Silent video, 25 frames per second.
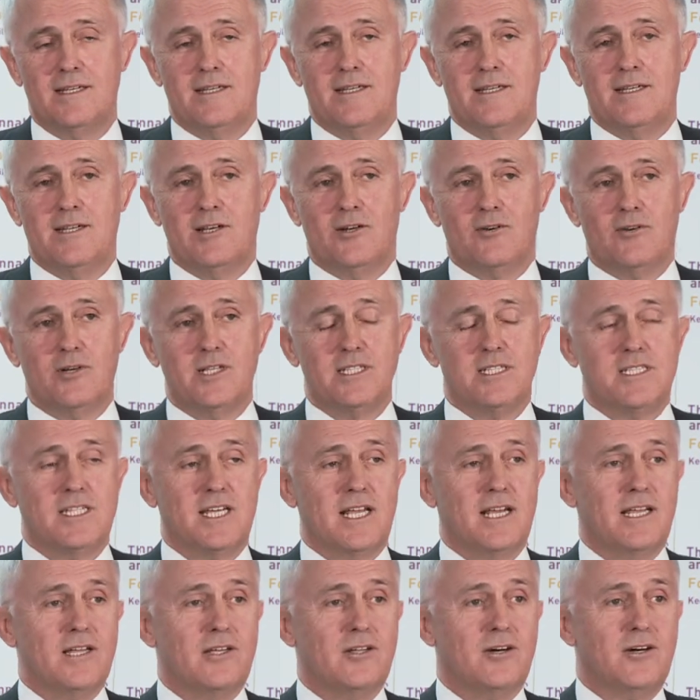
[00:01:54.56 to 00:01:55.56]

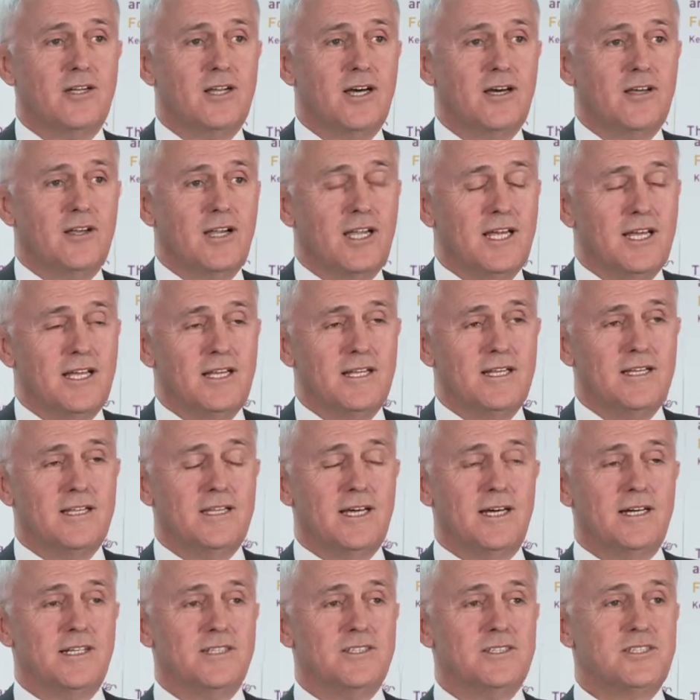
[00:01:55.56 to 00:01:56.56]
increasingly, not only
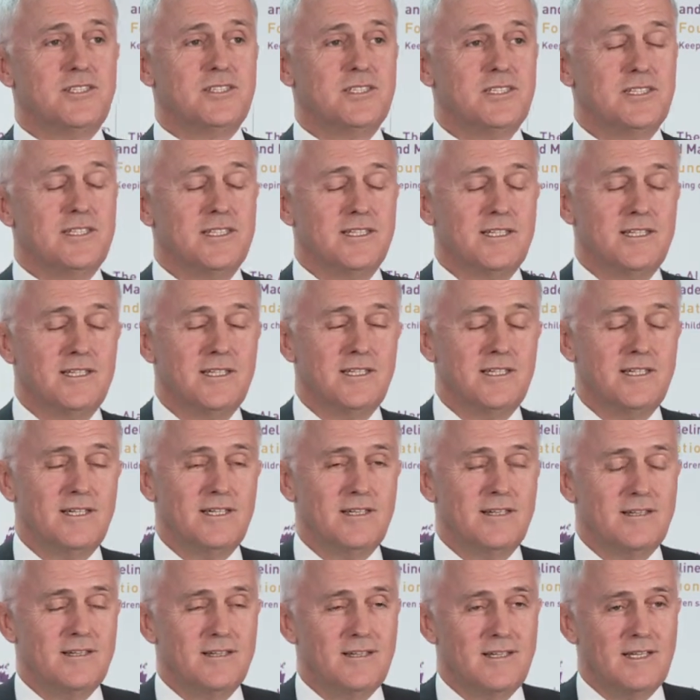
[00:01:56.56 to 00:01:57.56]
does,
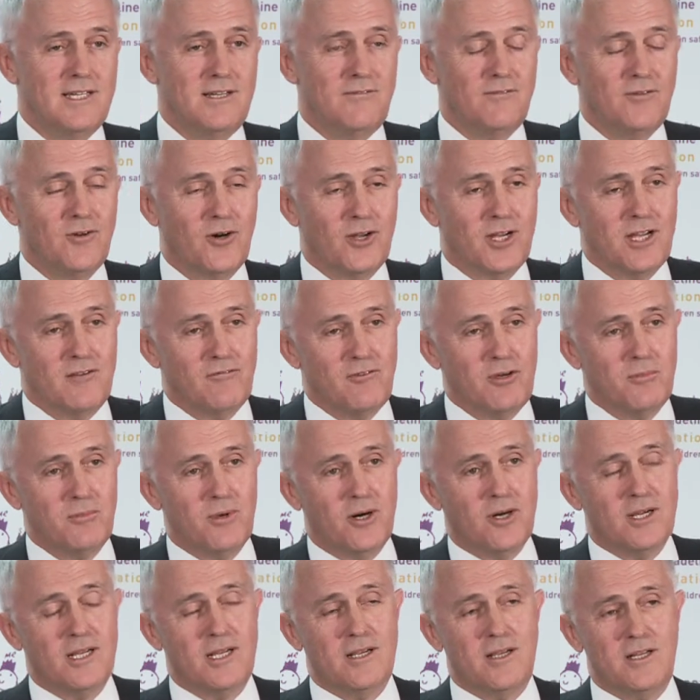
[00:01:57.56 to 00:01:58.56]
if not
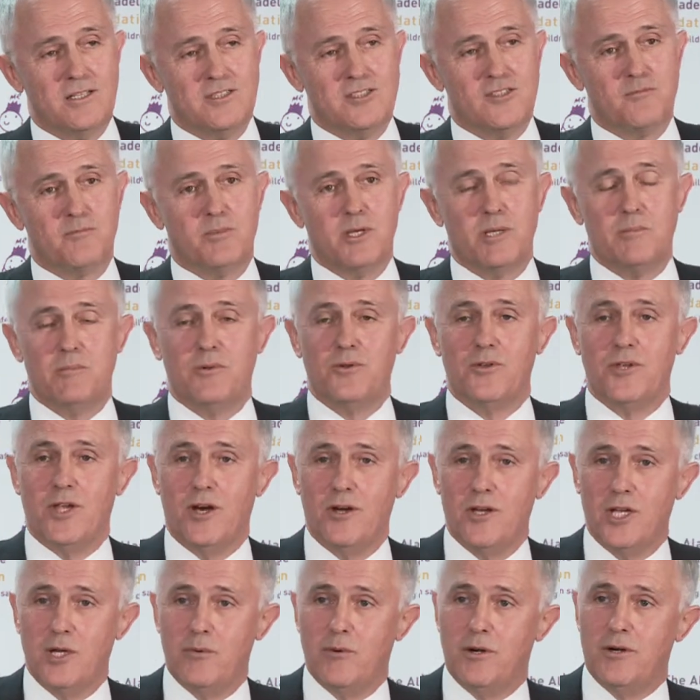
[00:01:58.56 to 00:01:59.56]
everybody, lots of people know
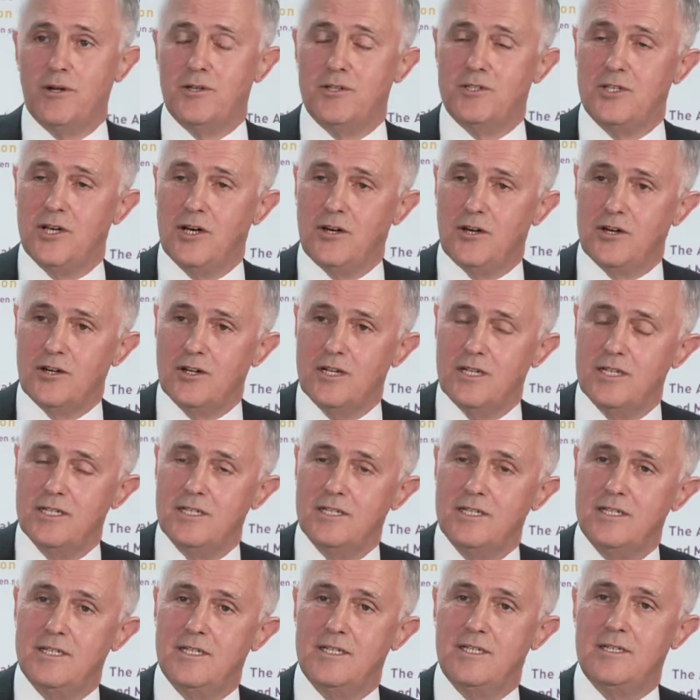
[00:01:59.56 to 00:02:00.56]
you are a dog,
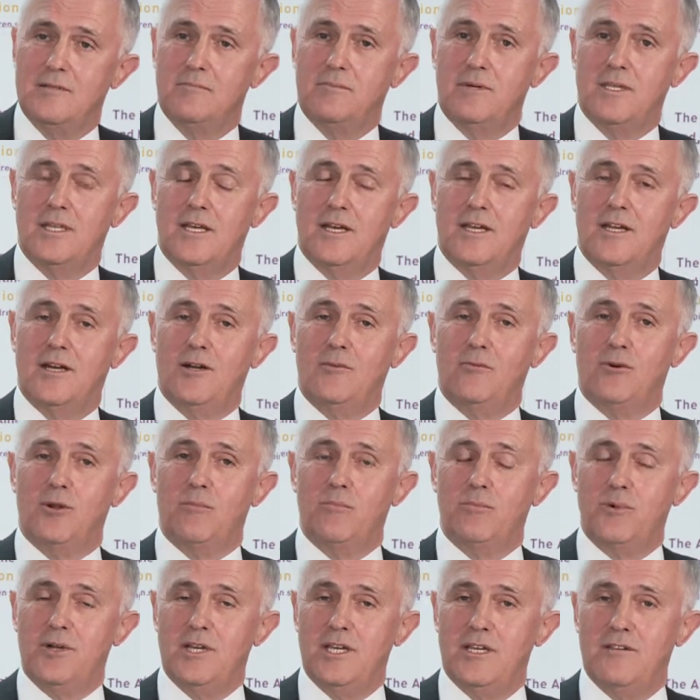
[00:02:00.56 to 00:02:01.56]
but they know
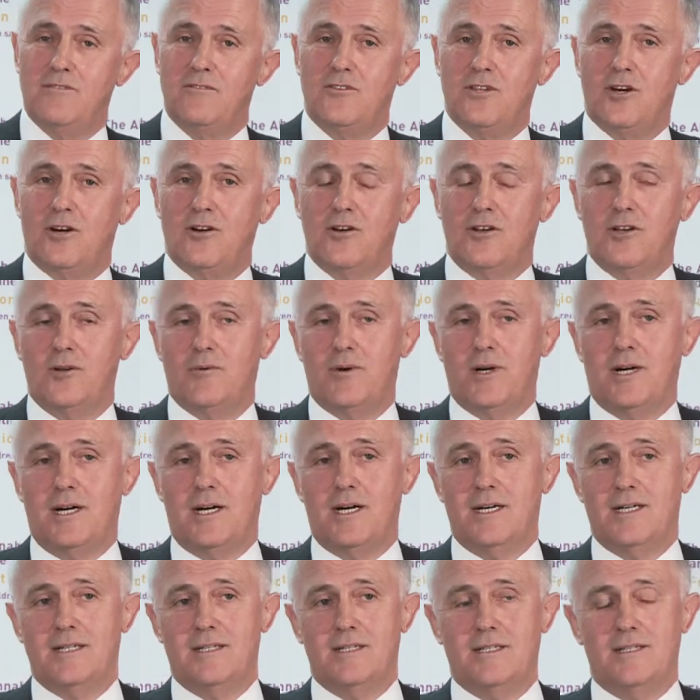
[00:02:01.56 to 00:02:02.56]
what breed of dog you are,